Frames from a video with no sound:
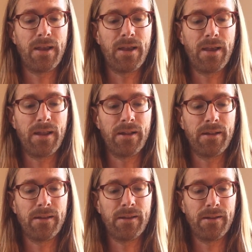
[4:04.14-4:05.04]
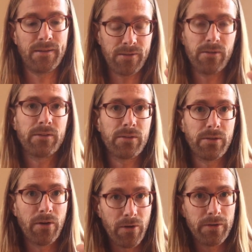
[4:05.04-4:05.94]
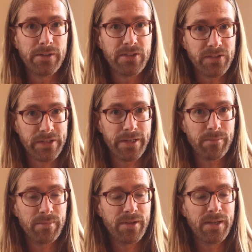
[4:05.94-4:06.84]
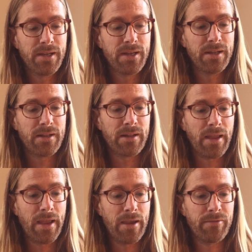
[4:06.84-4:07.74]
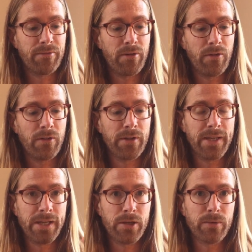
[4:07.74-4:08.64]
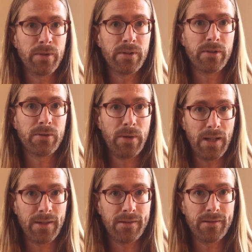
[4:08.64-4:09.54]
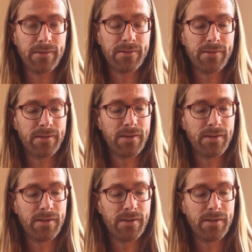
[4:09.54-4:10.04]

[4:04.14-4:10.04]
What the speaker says: And it's also the only shape that have all equal qualities.